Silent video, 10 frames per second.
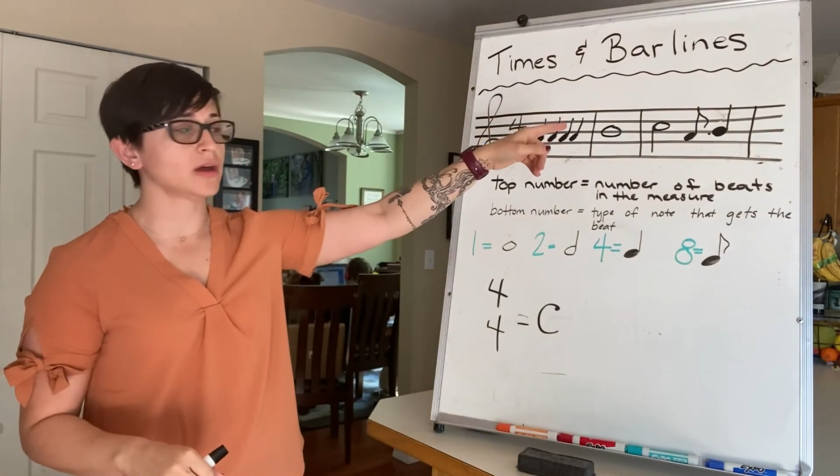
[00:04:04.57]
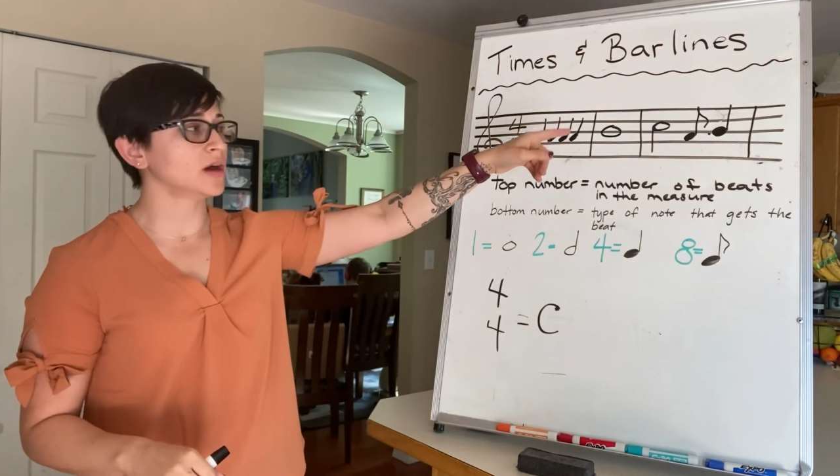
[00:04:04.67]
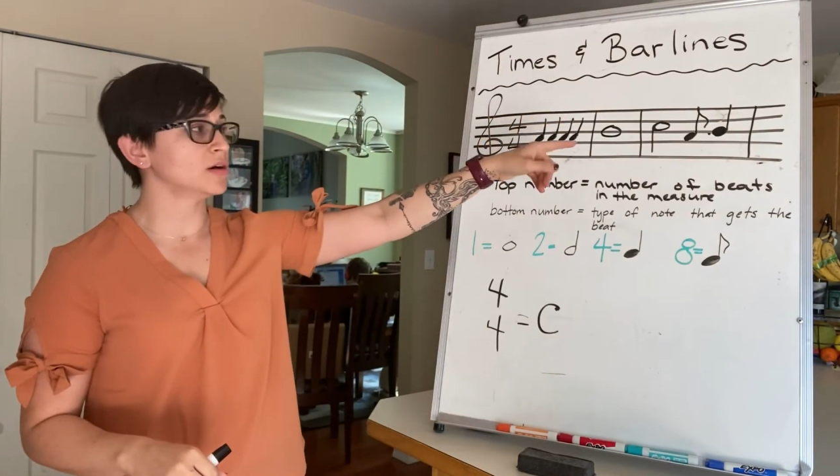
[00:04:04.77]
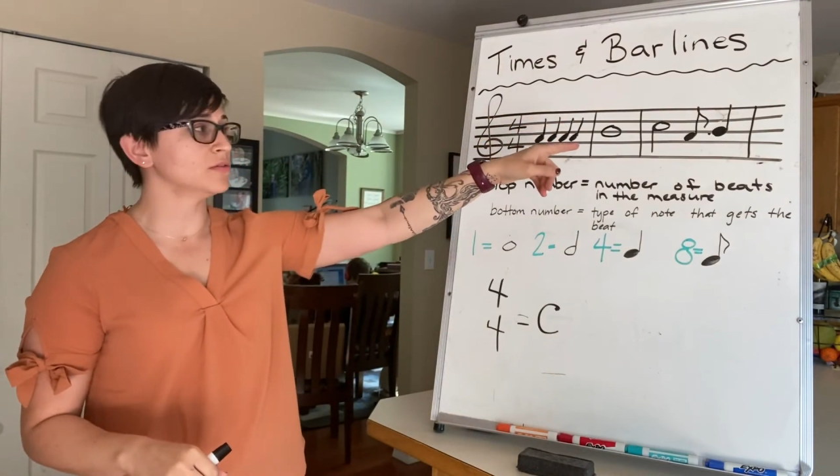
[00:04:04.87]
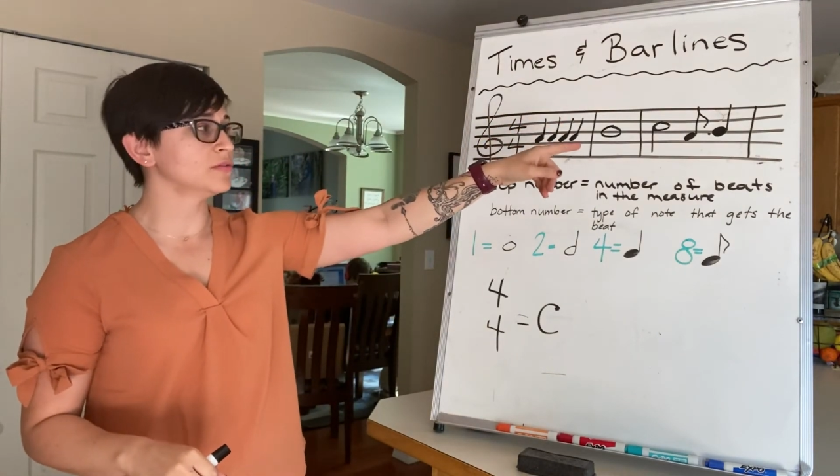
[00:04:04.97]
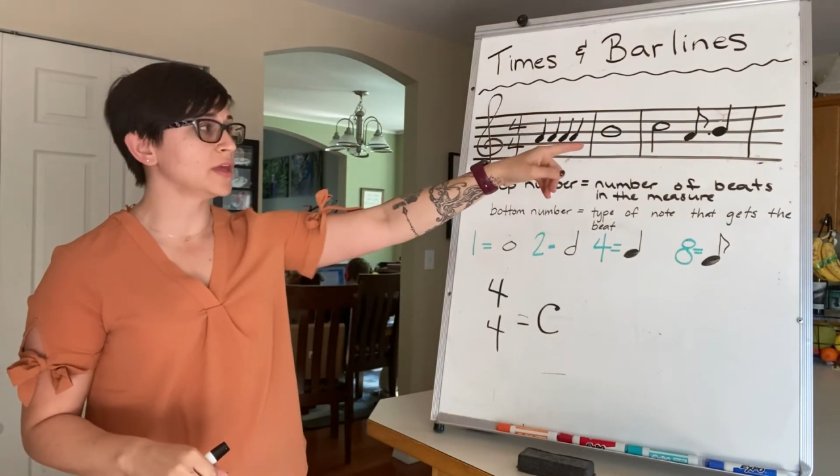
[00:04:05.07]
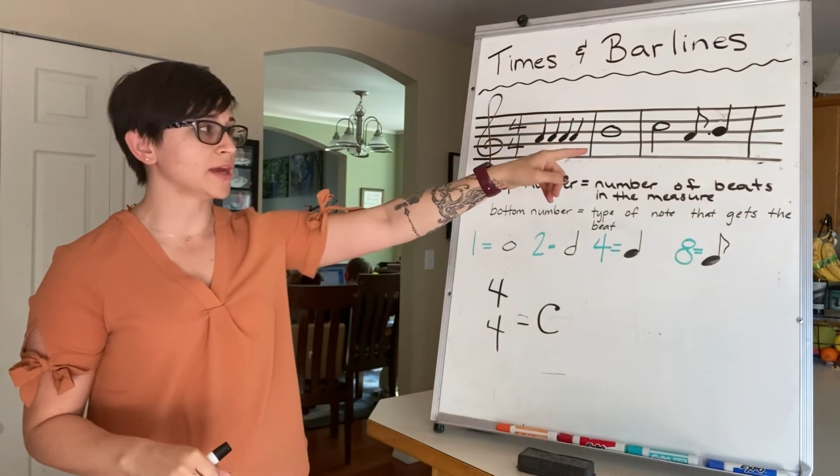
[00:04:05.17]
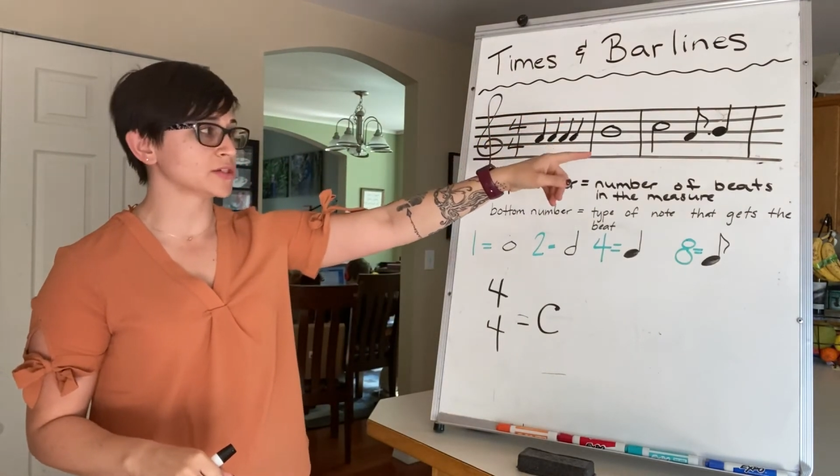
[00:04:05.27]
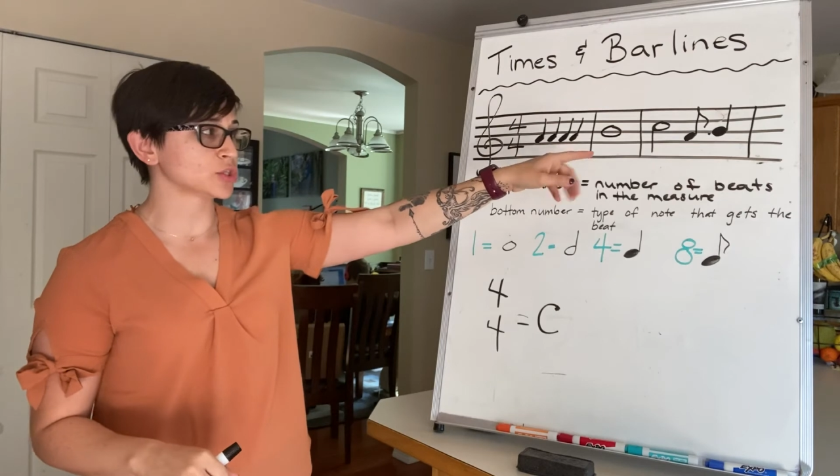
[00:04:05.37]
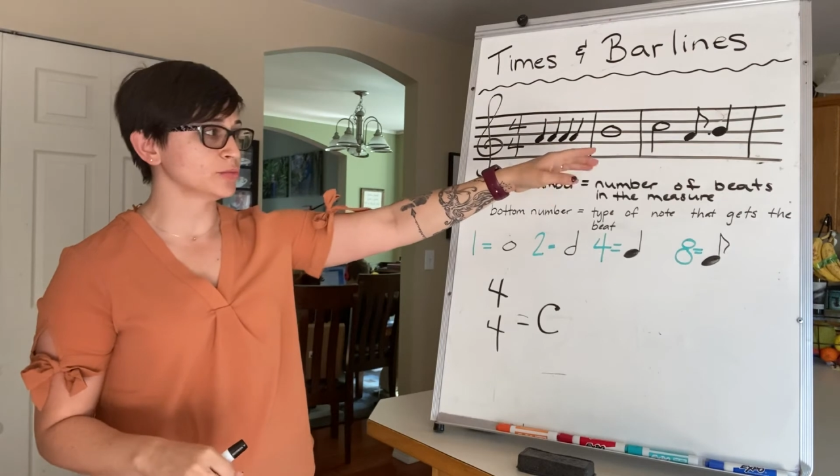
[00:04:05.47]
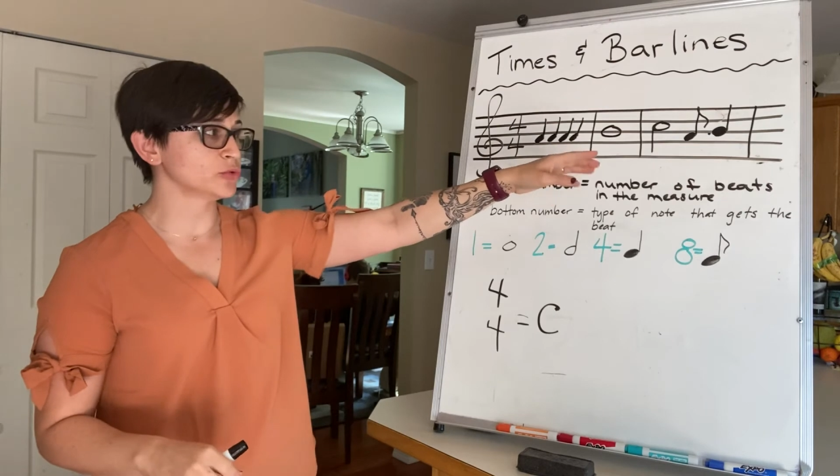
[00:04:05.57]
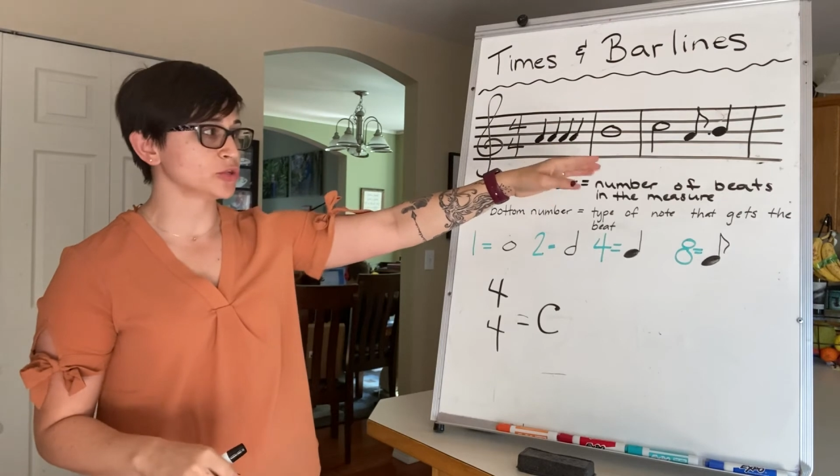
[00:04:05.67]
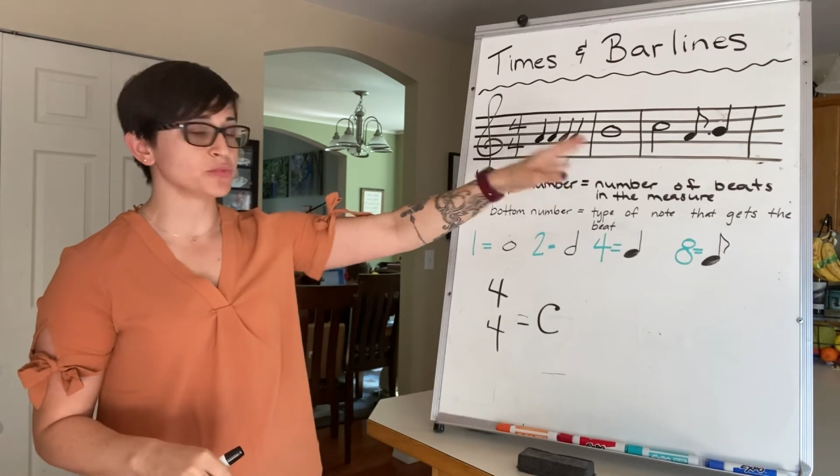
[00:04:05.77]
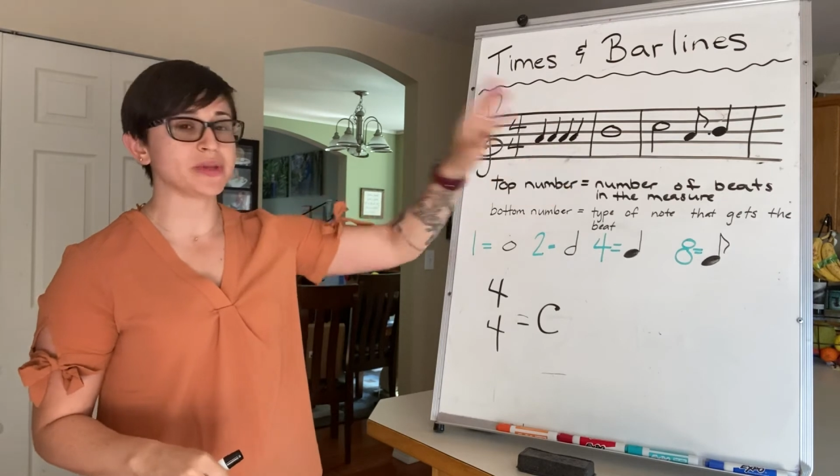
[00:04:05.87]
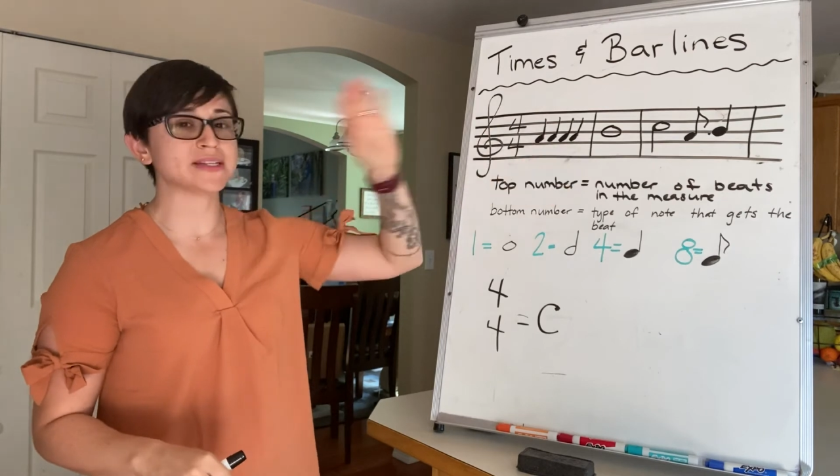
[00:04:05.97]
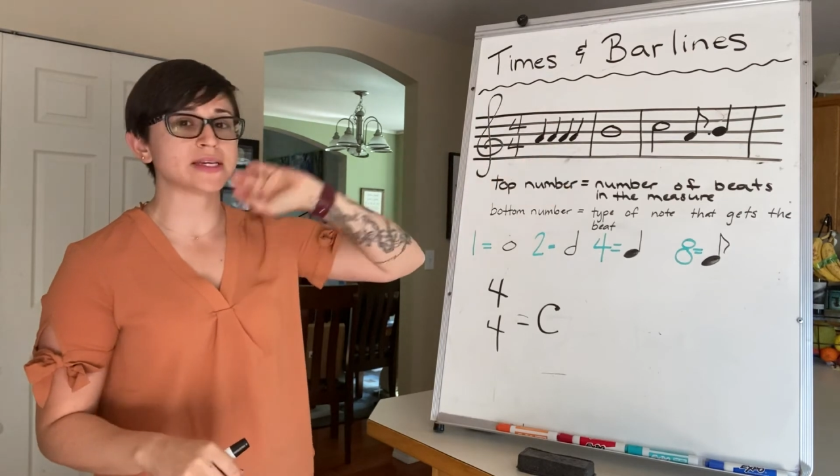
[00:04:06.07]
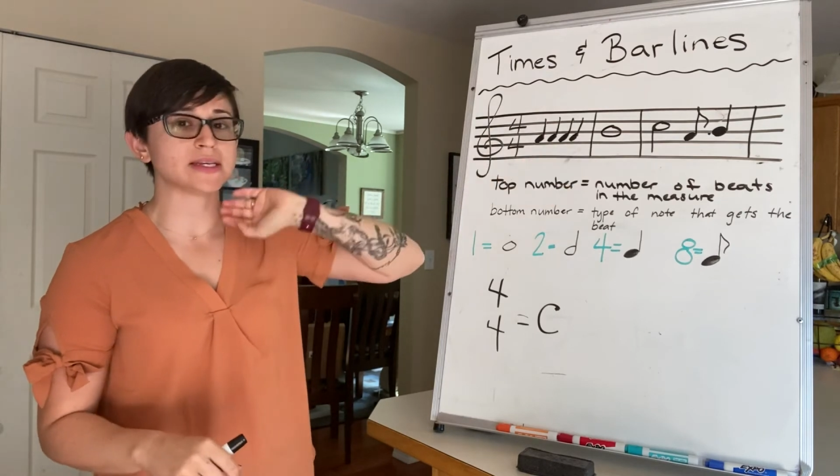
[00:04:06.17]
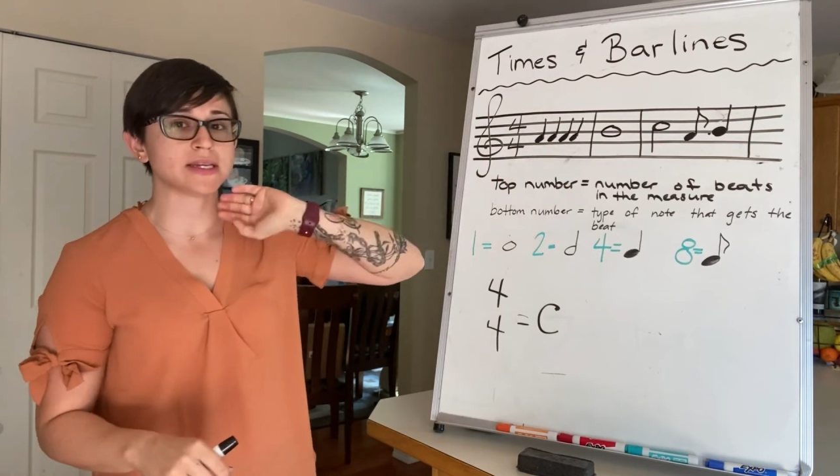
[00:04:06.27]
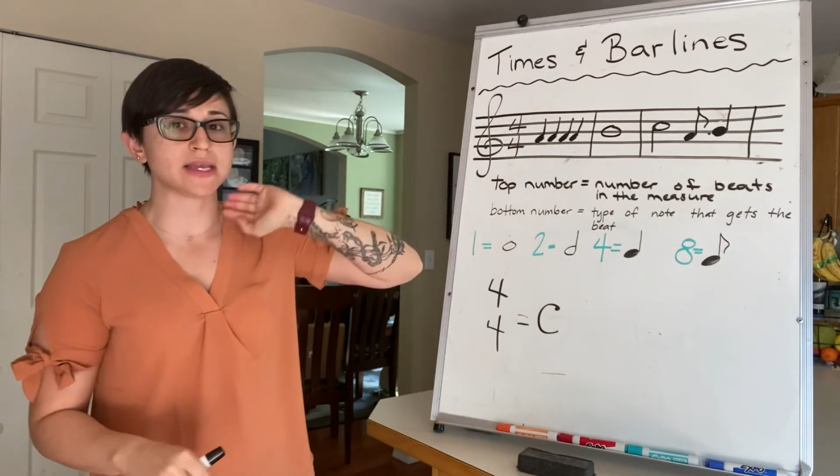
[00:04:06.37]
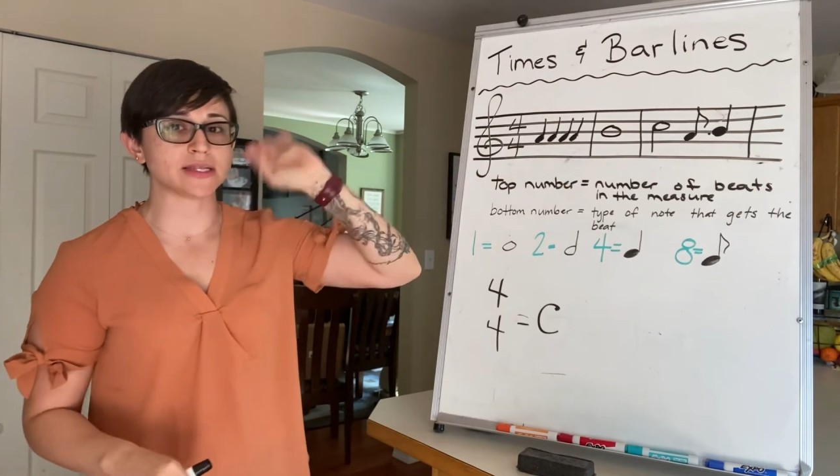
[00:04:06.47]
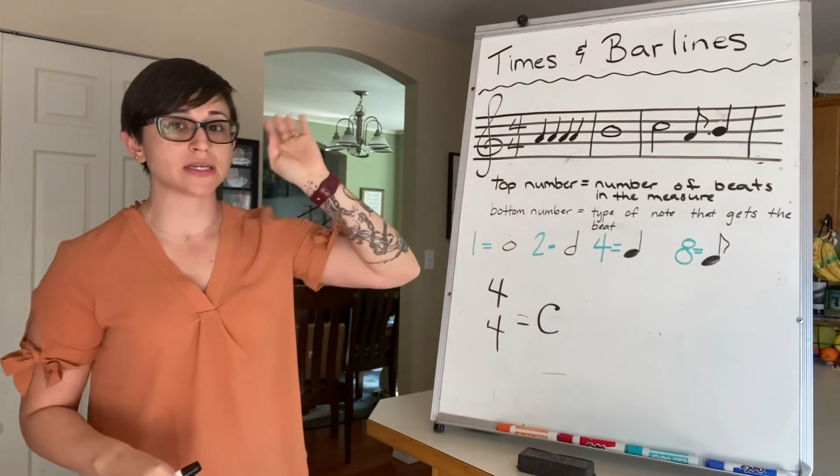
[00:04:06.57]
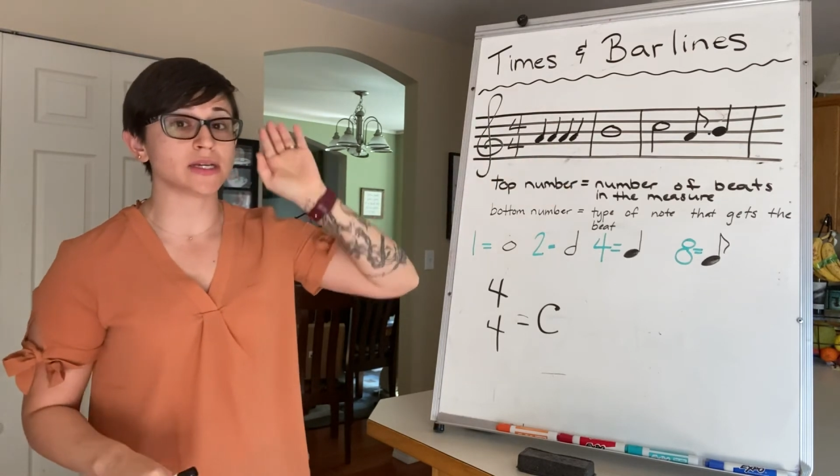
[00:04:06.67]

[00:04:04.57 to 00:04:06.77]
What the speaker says: of the excerpt, which means it needs a